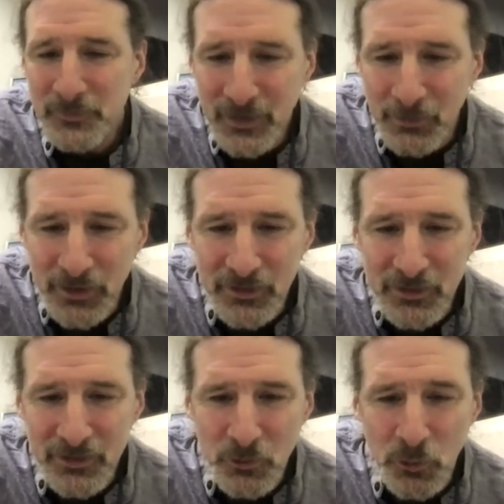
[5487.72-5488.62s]
let me
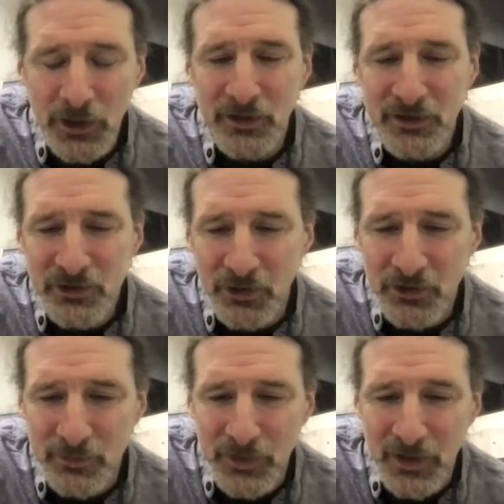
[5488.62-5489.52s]
quickly show you
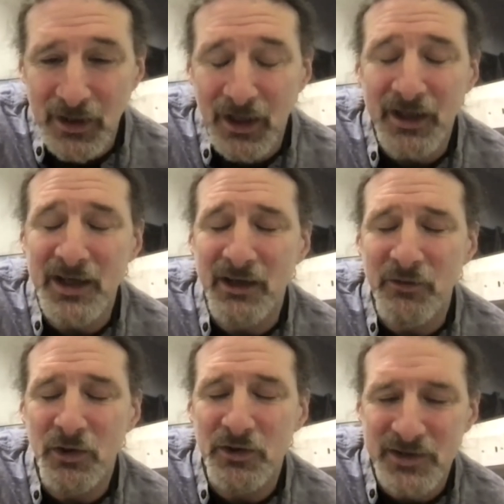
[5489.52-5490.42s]
some data. I can give
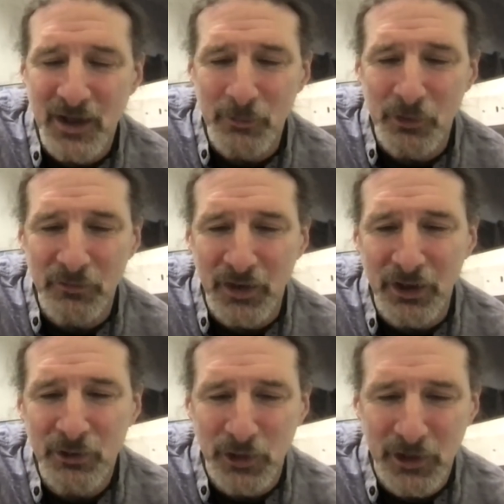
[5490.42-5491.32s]
you the summary very
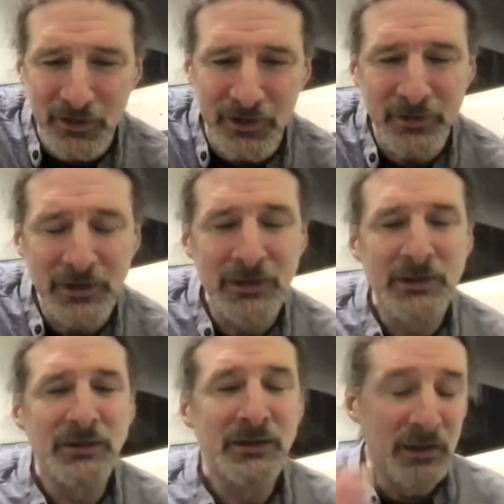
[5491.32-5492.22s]
quickly.
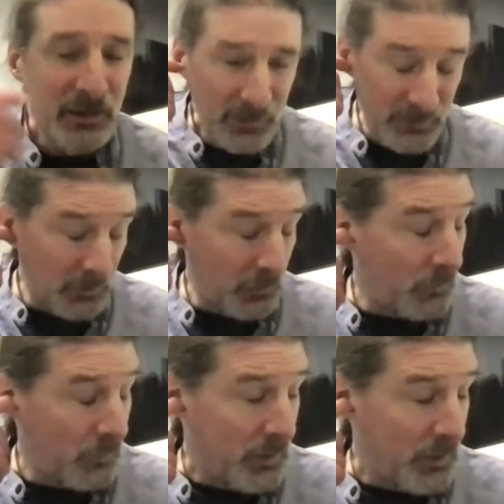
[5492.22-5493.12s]
So